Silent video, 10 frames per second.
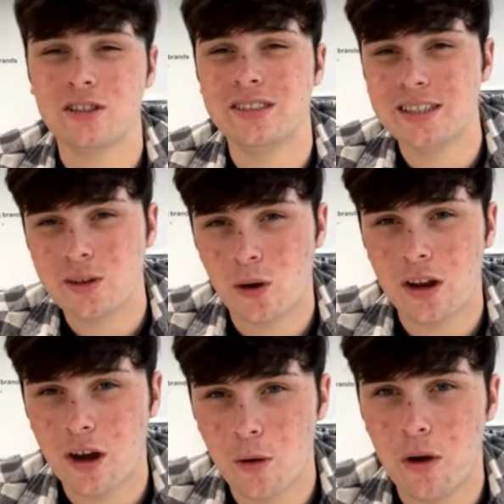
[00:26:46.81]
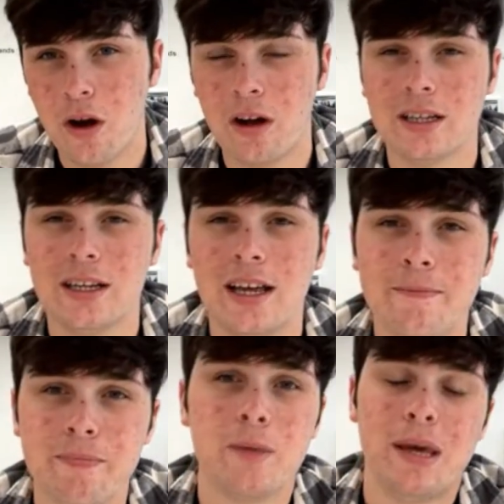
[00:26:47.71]
Does this color not work? And
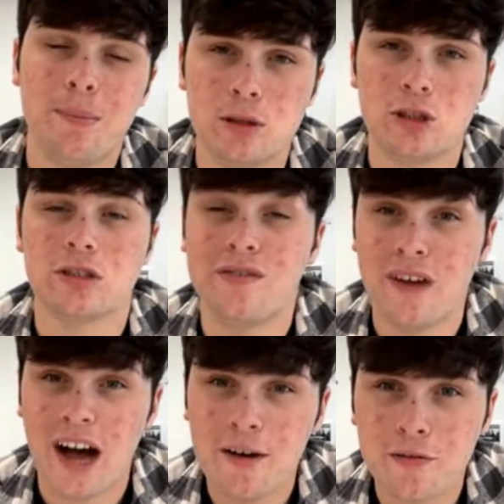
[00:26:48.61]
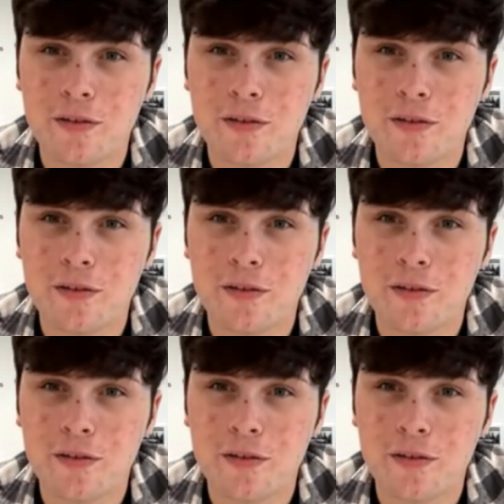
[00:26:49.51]
people just faff.